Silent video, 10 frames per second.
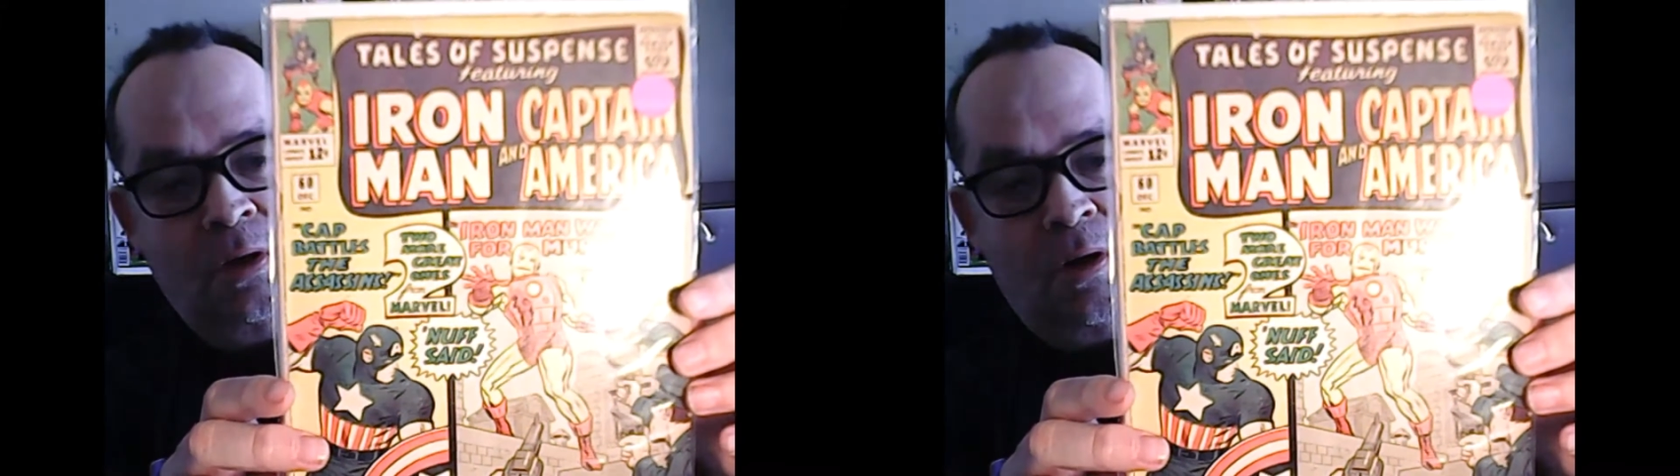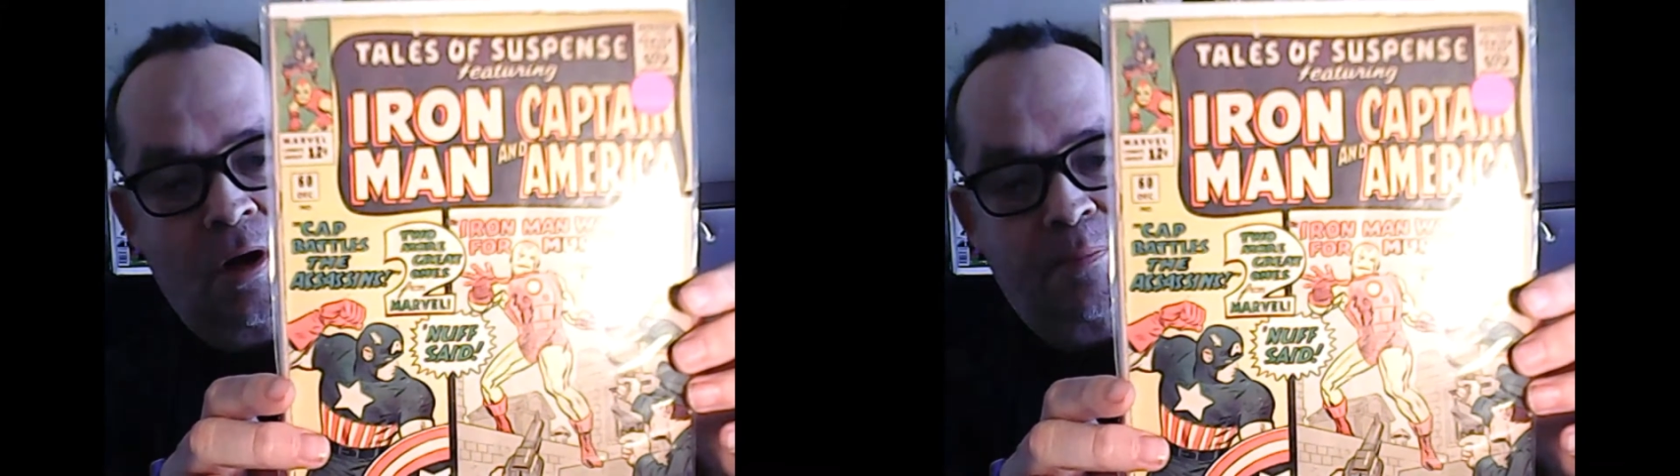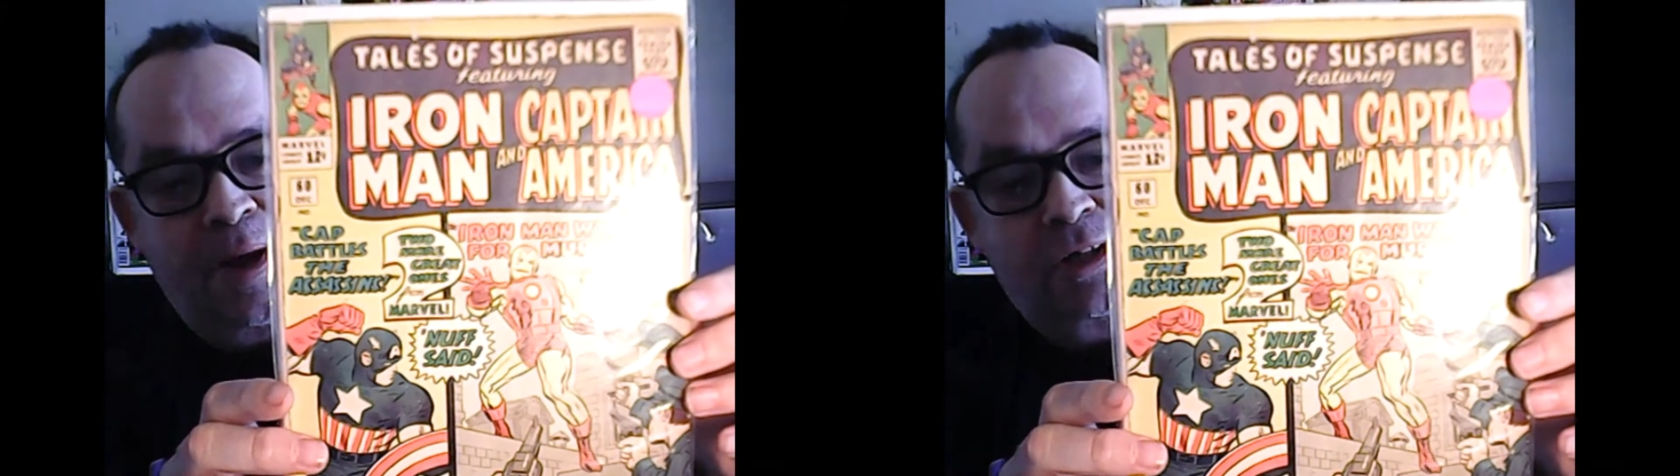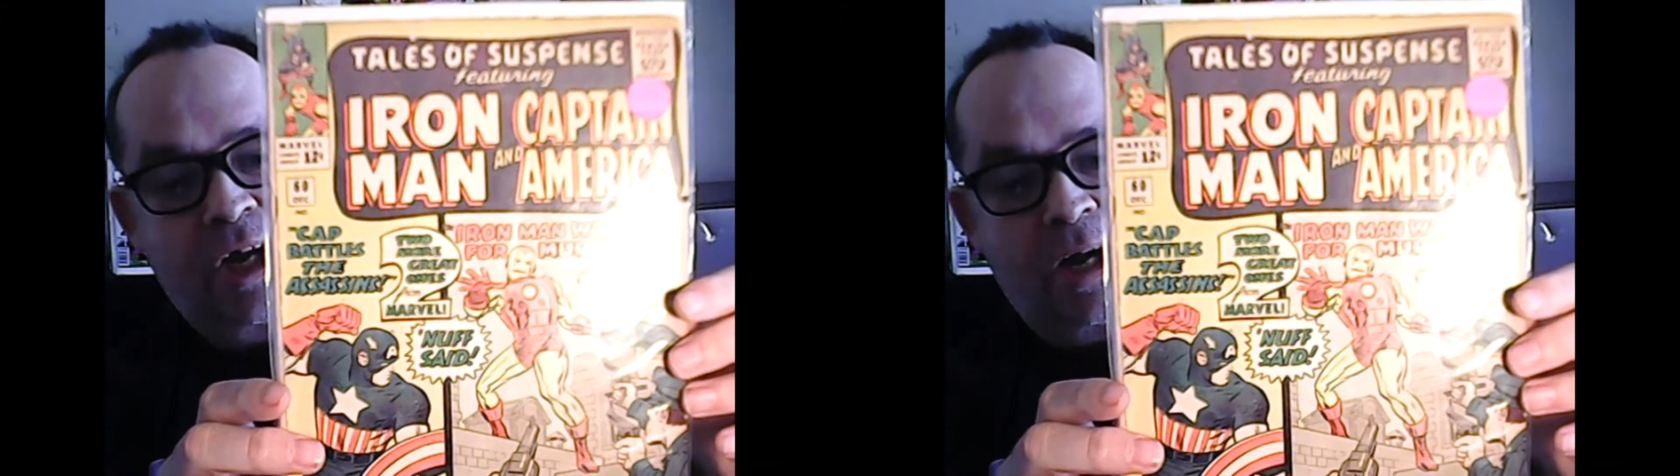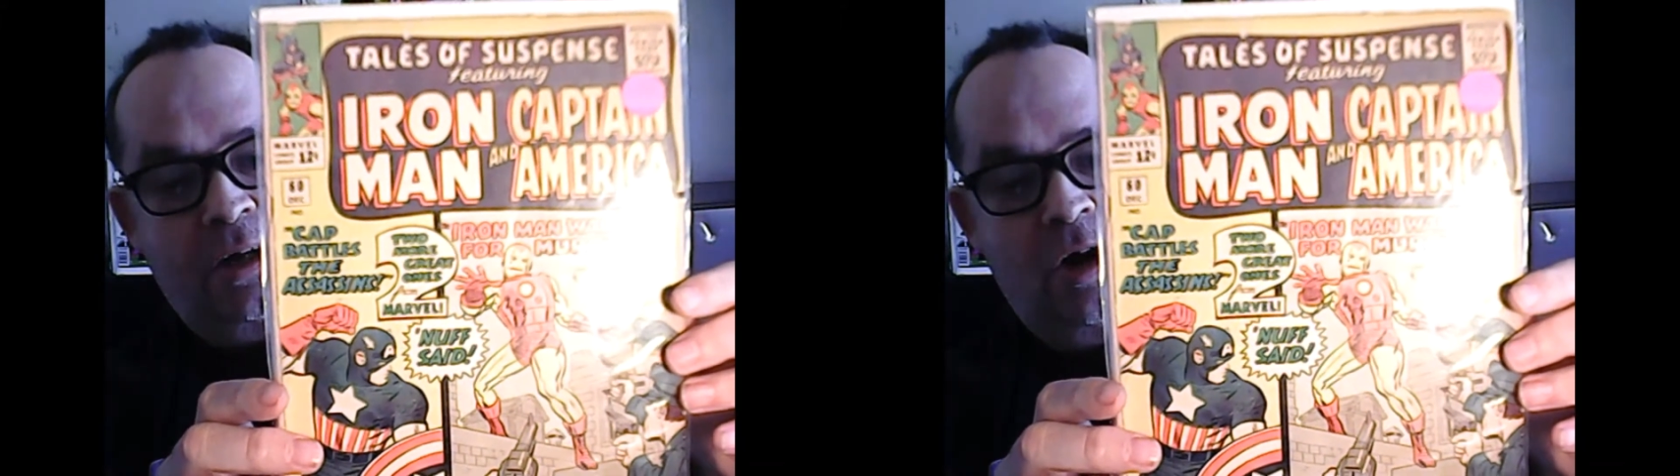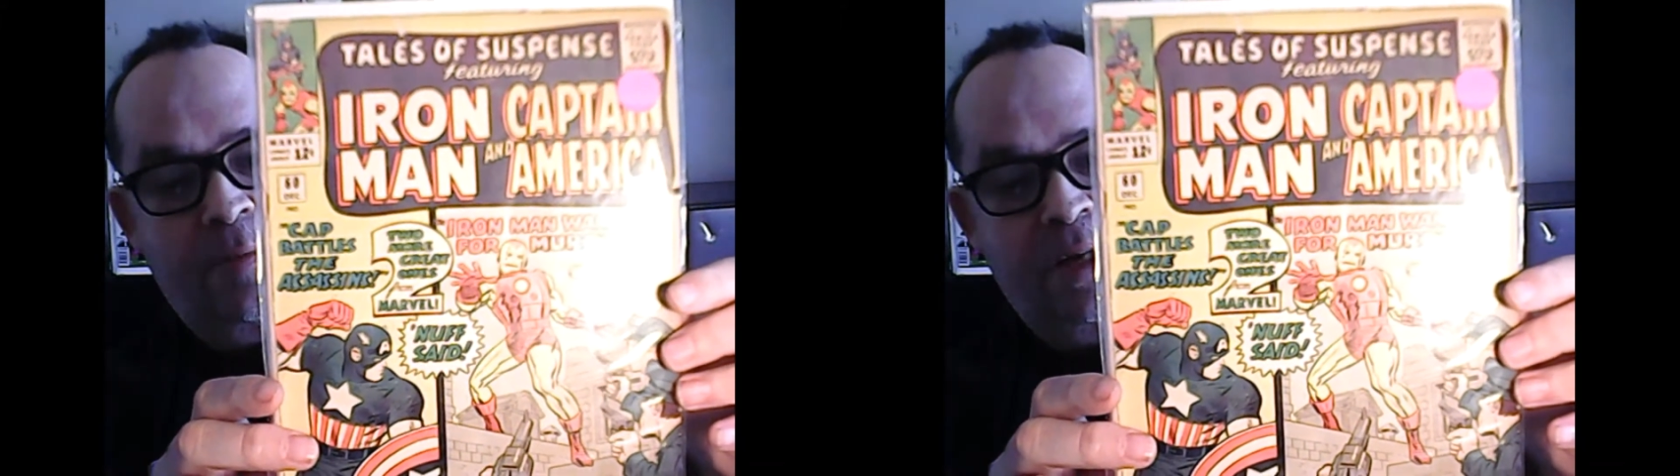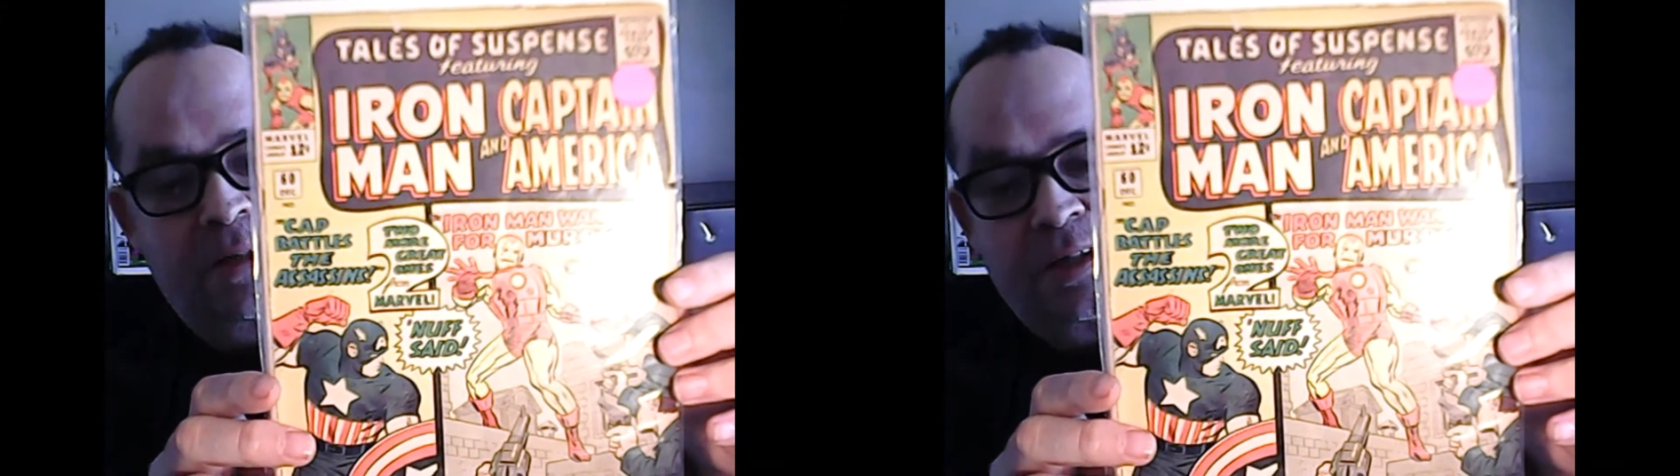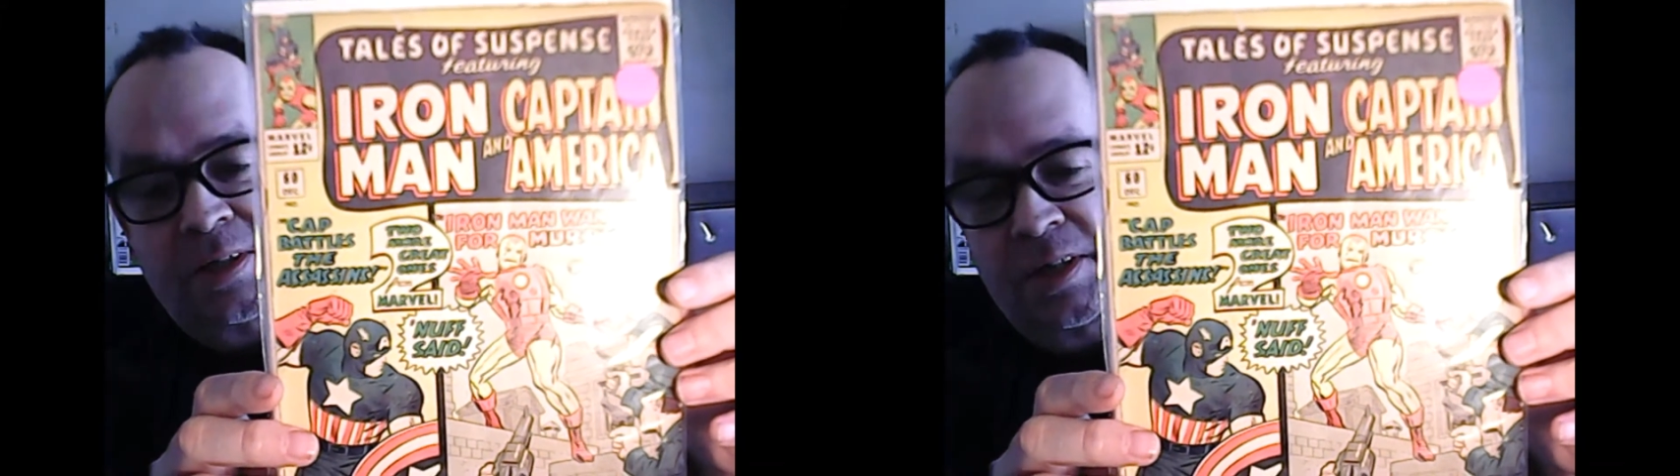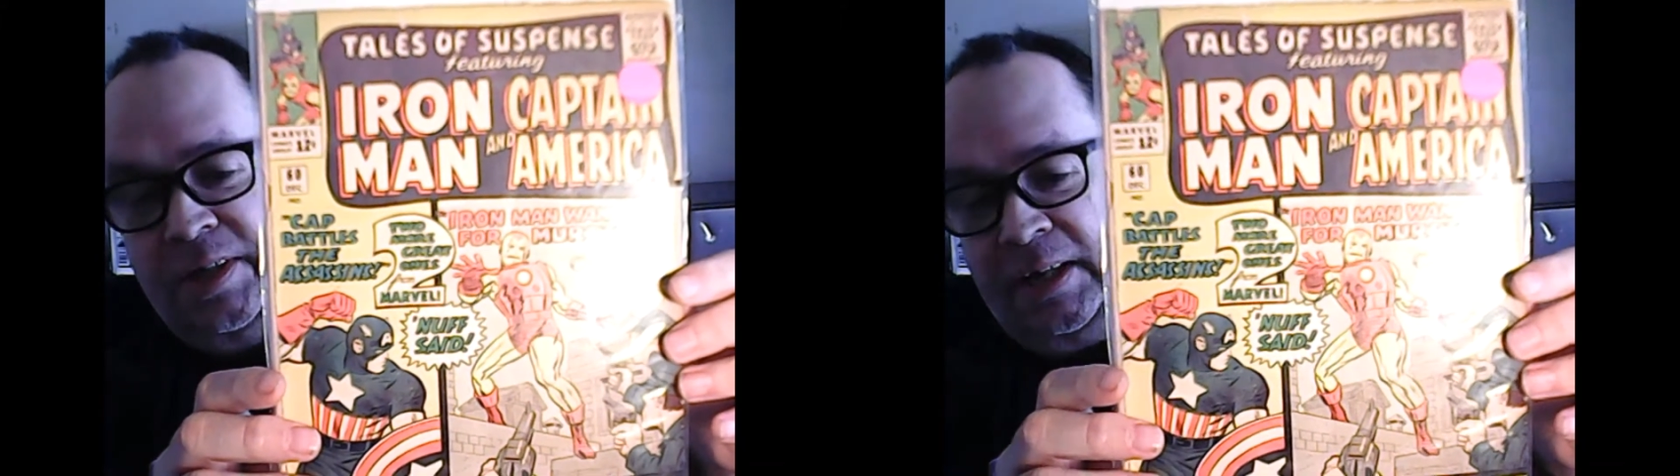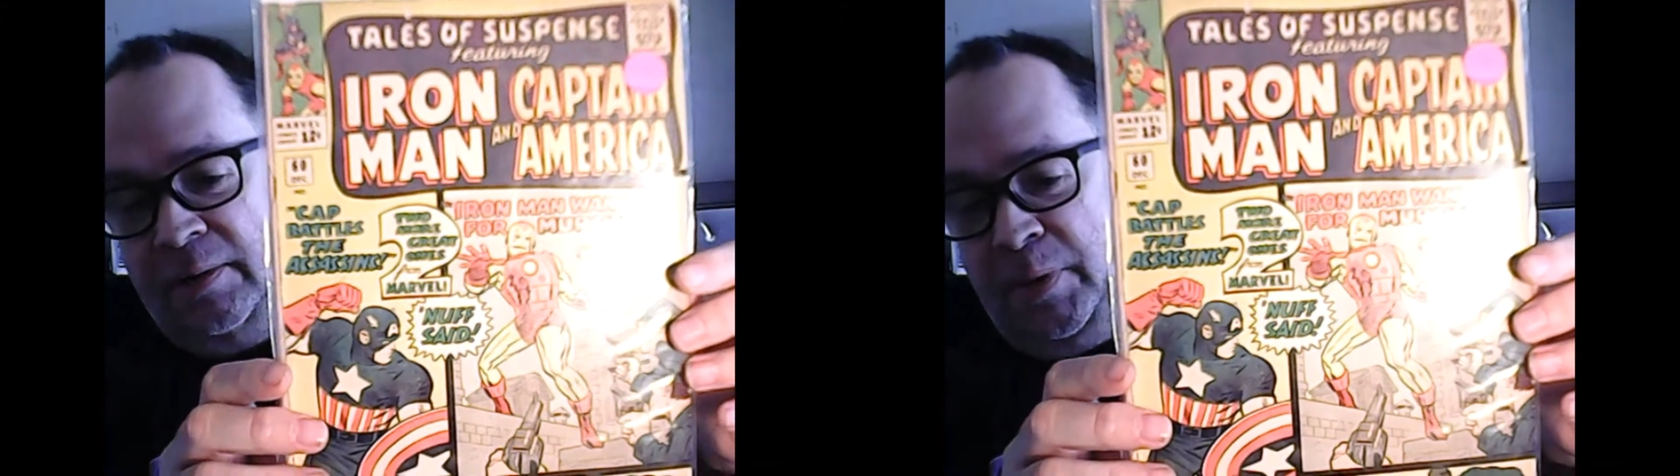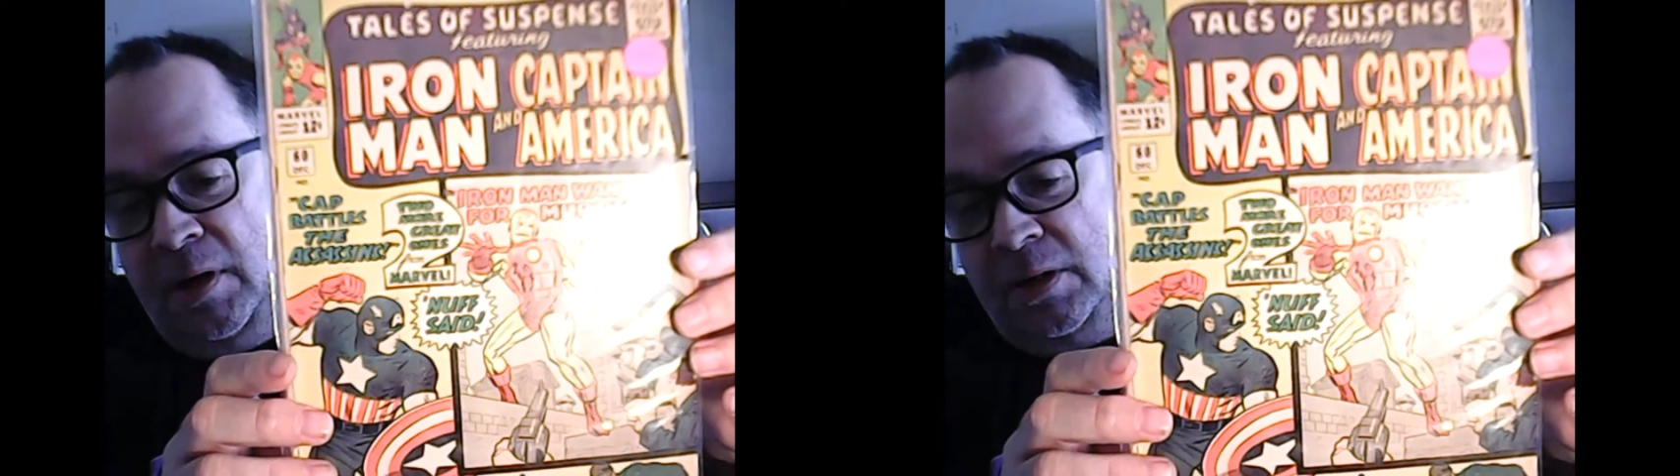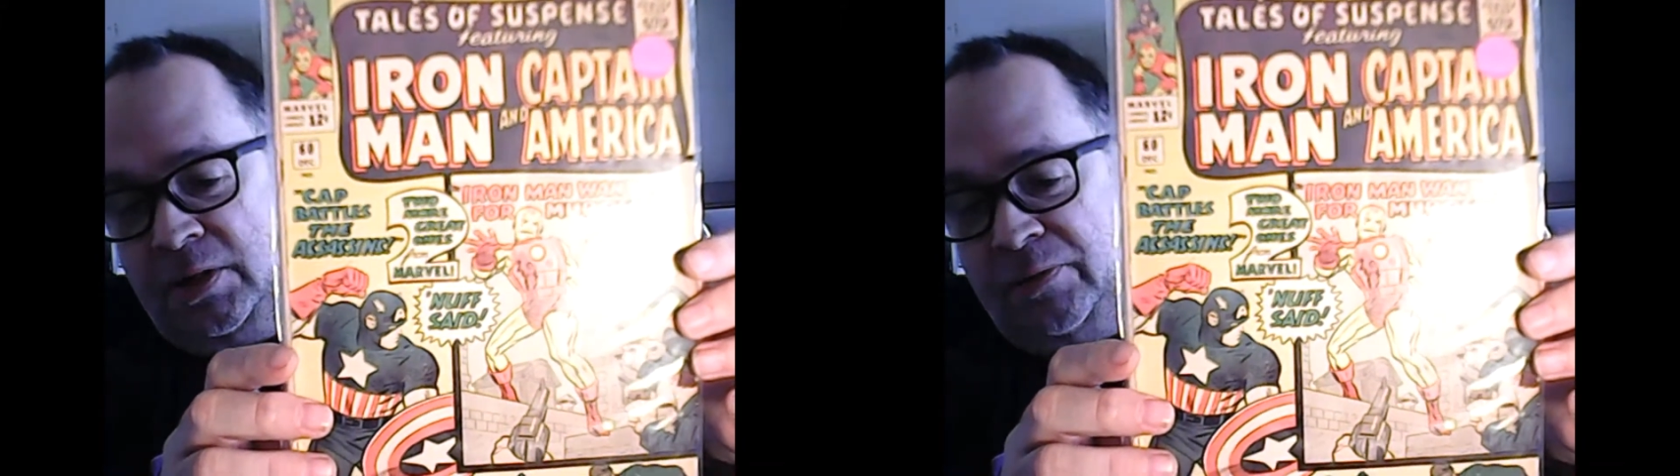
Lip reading: art by Jack Kirby. This is the second appearance of